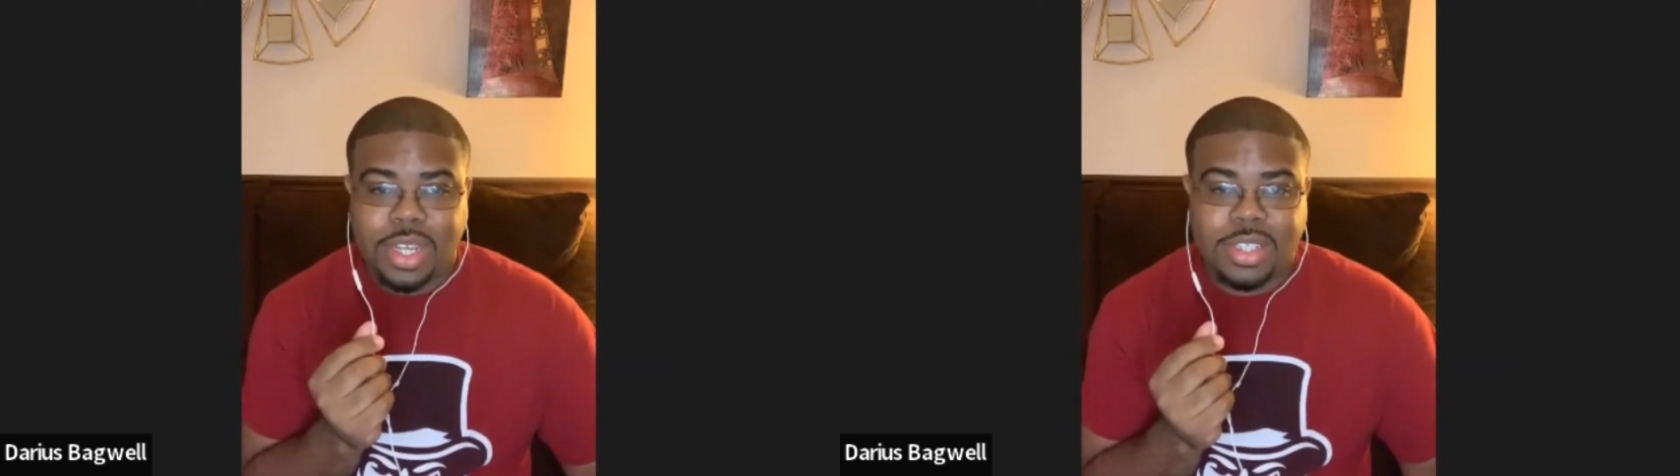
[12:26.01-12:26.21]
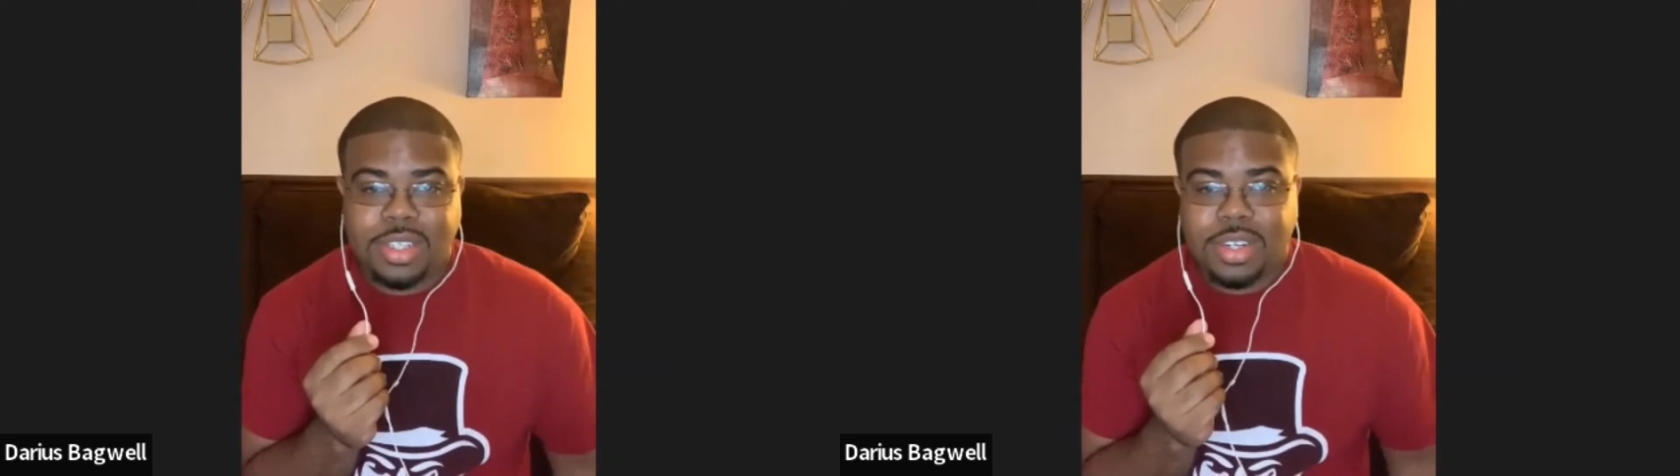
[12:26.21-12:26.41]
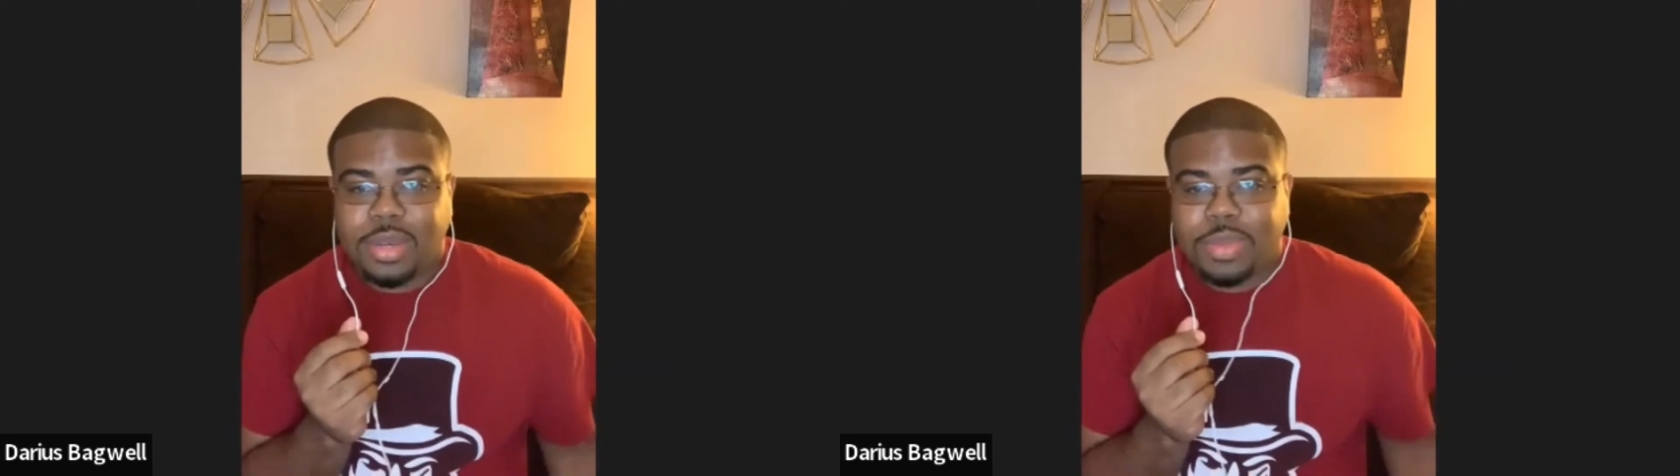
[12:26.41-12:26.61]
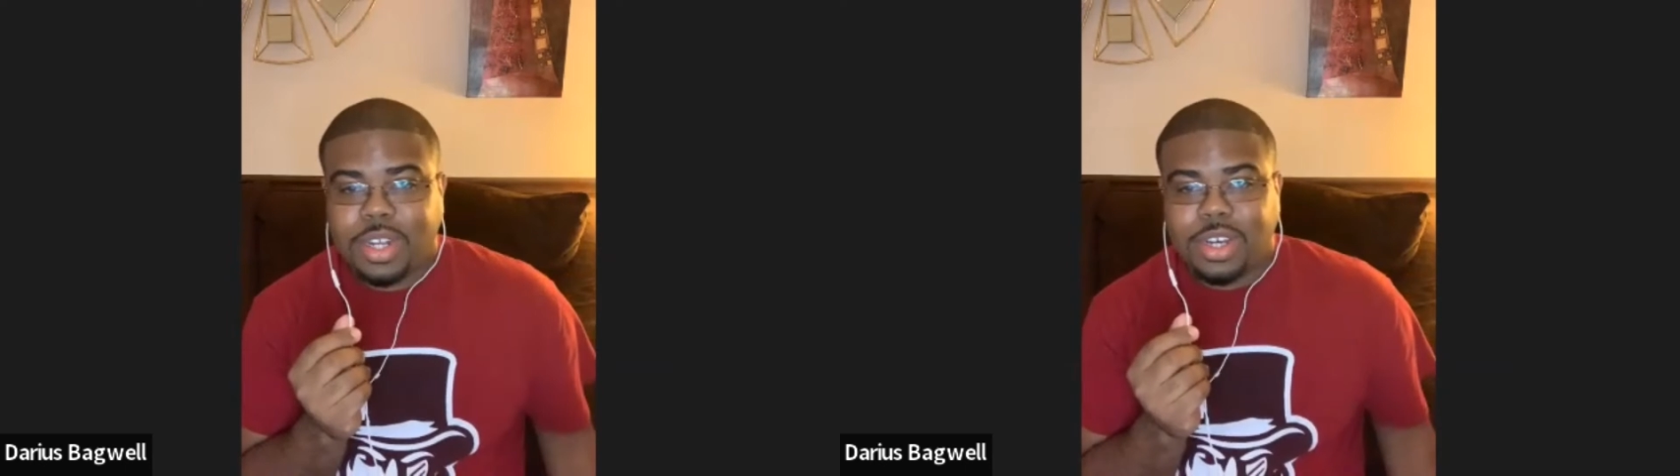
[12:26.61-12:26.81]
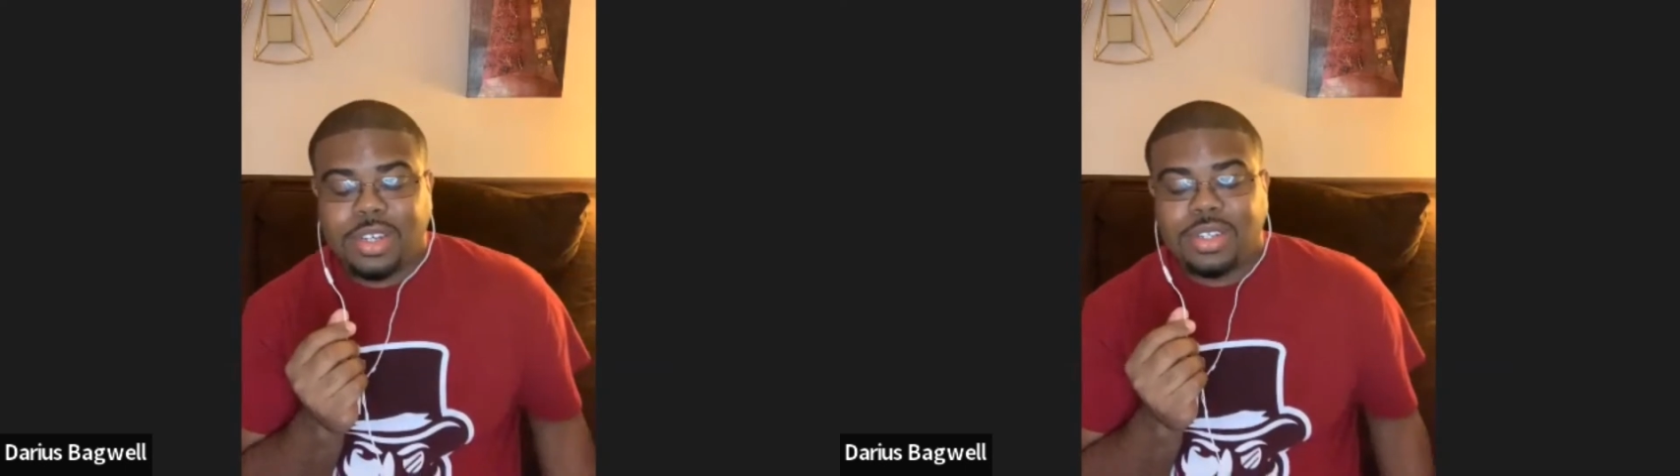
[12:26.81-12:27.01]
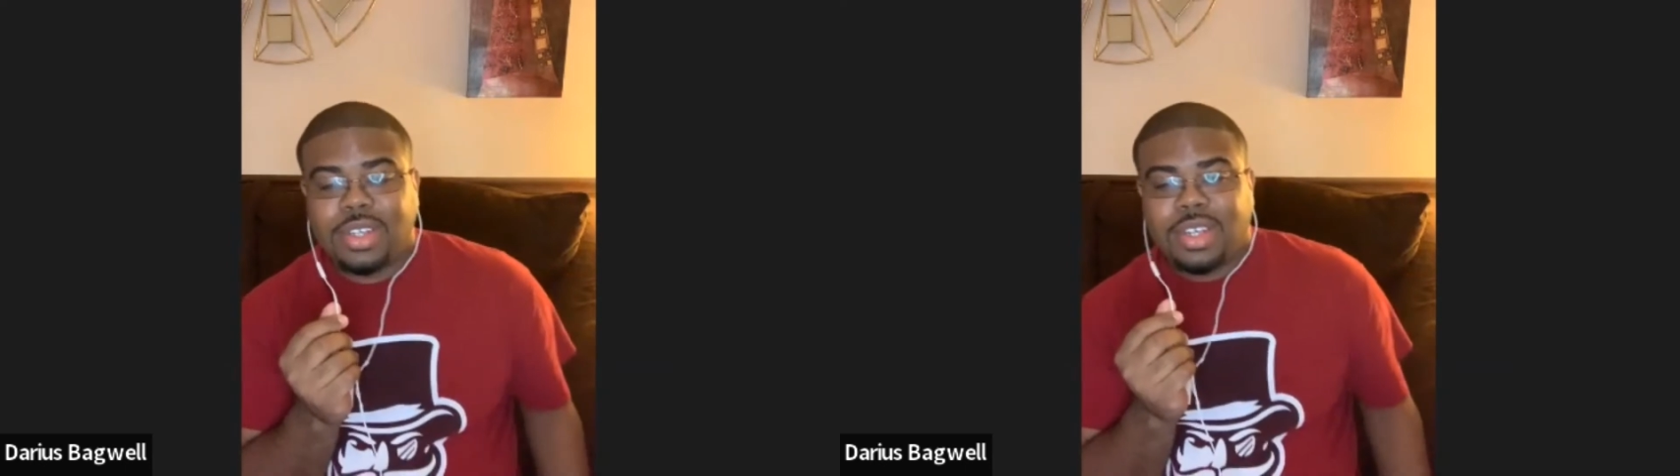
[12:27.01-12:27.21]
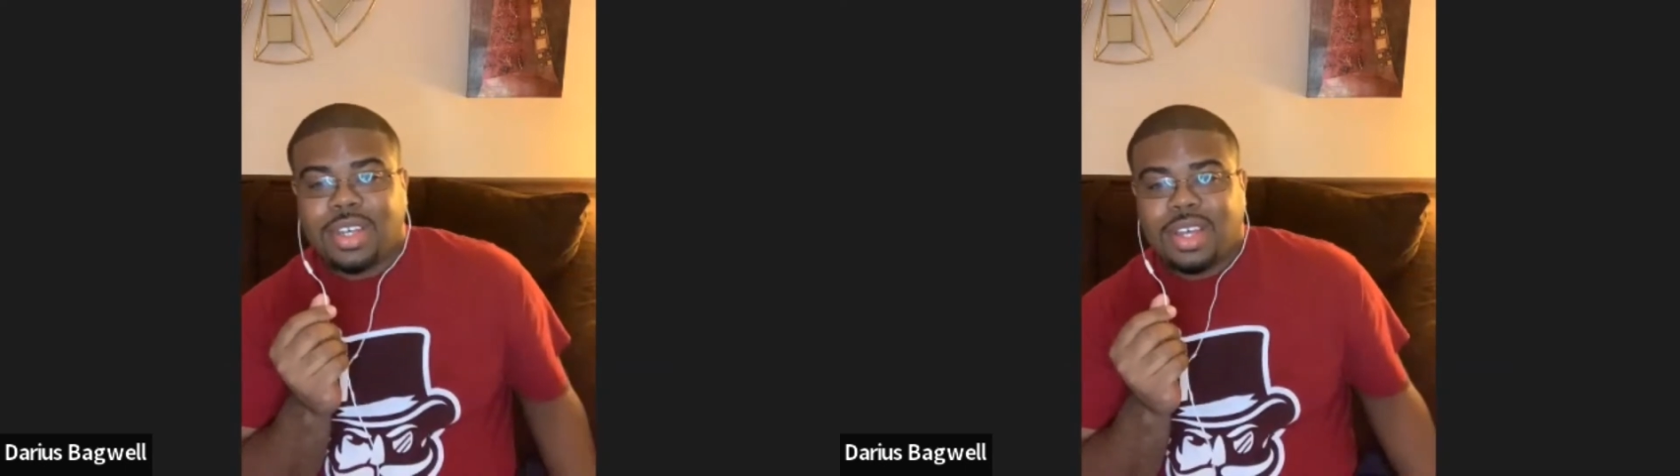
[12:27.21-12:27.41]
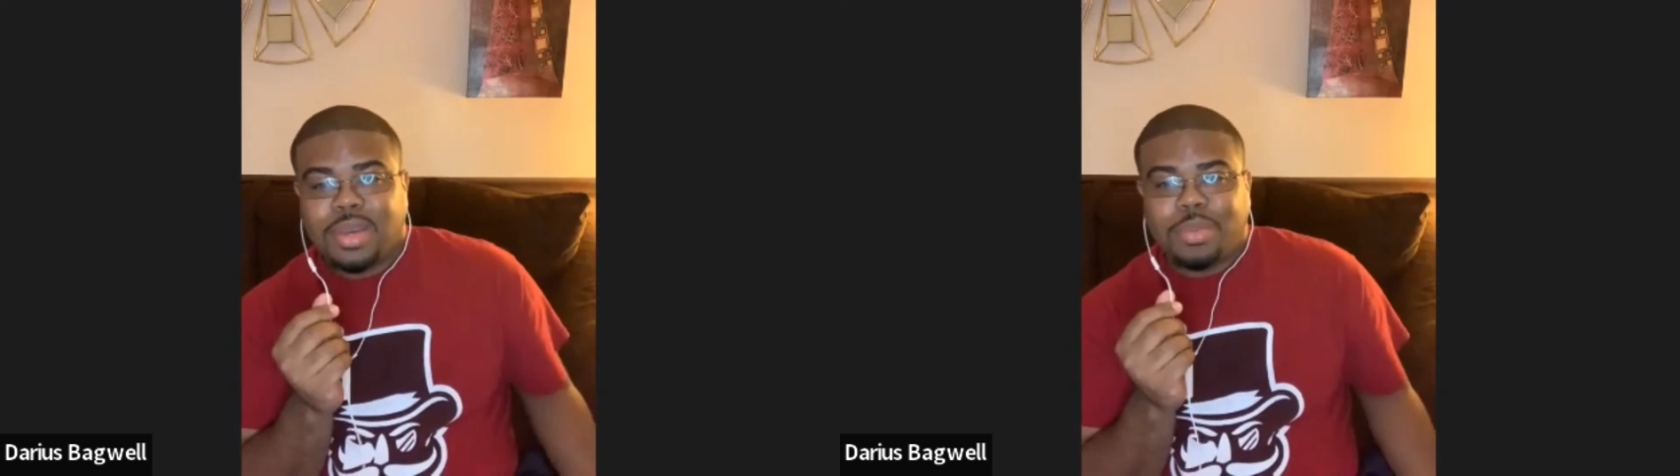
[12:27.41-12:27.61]
Instagram at all,
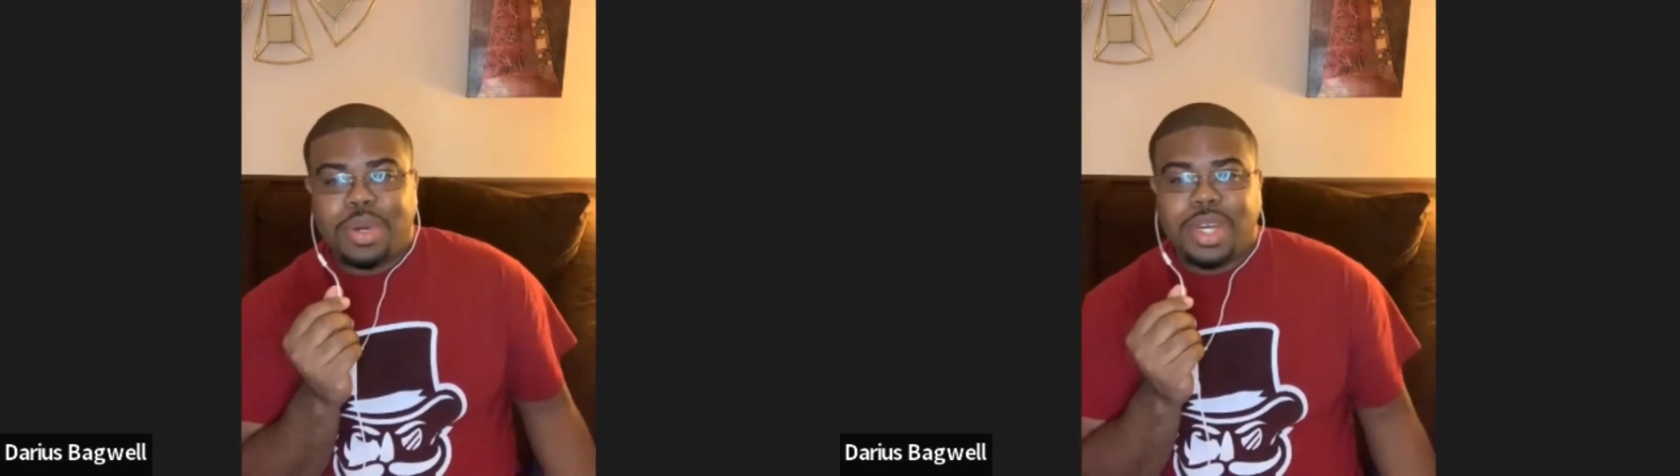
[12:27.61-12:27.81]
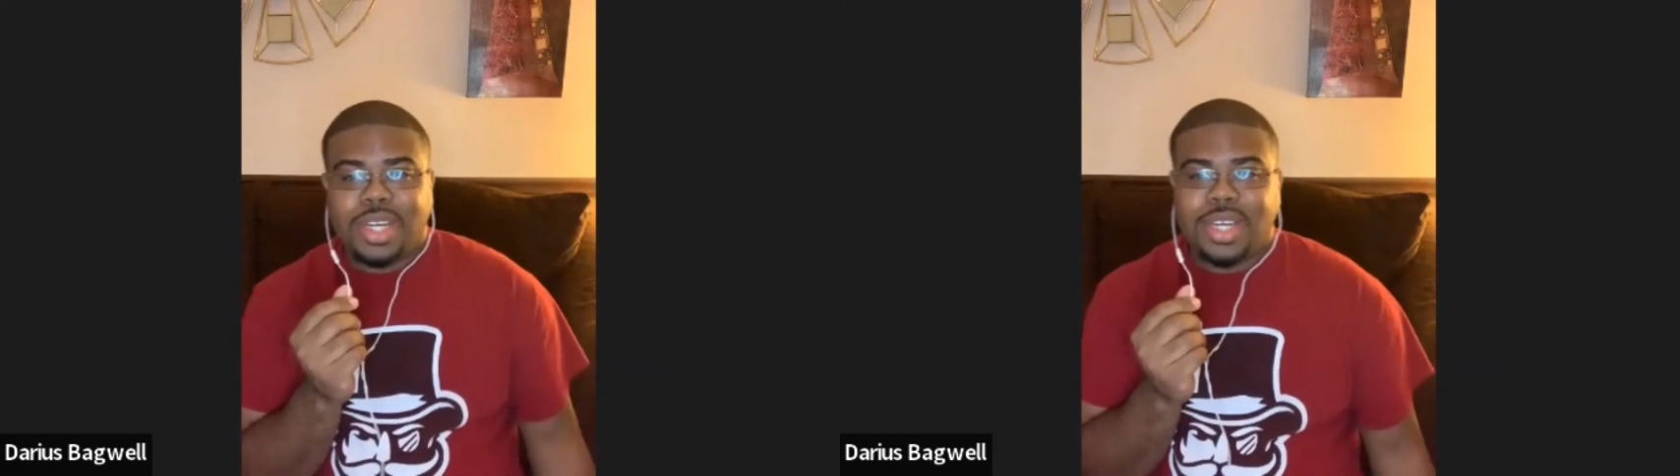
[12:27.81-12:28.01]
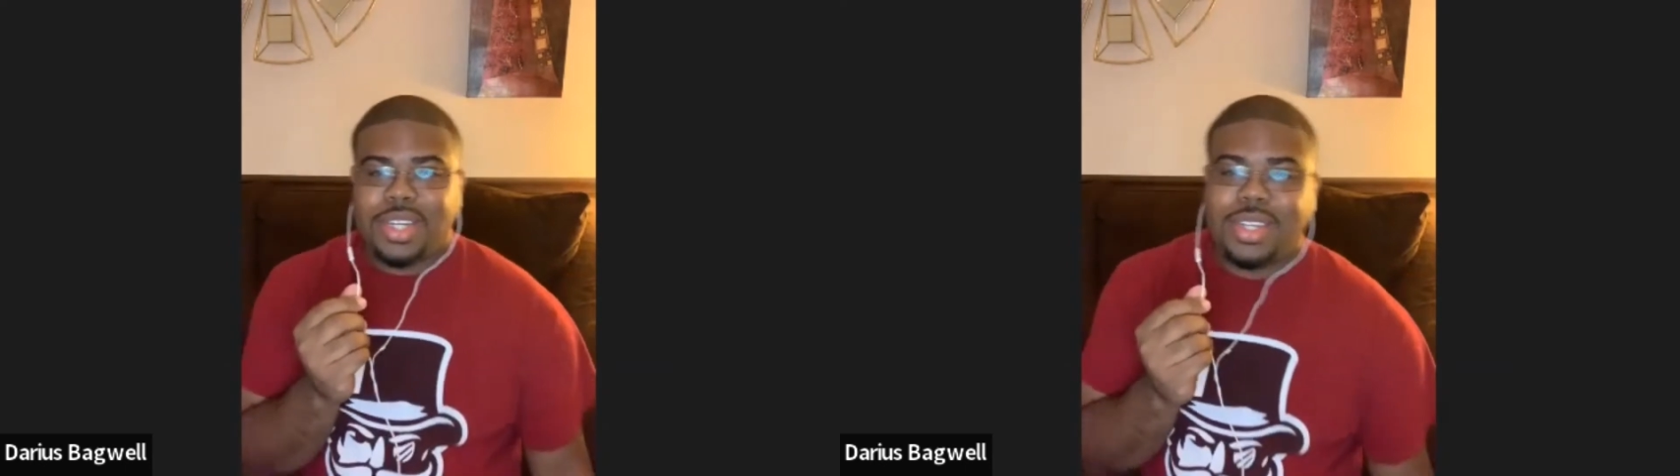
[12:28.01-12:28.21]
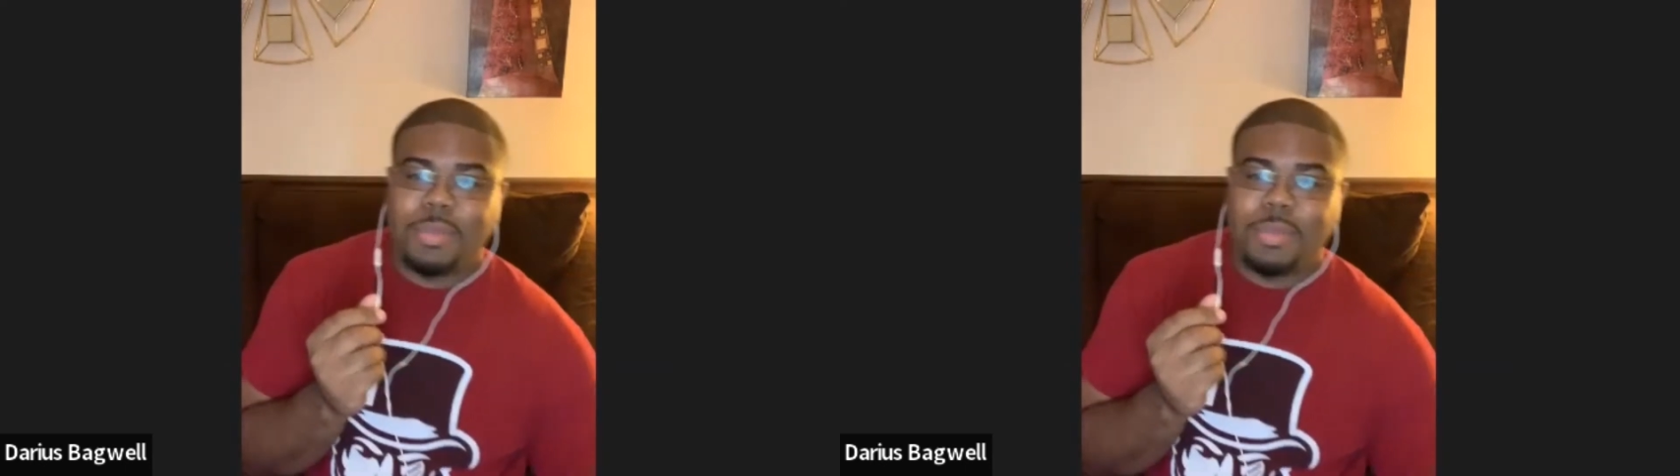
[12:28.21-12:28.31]
but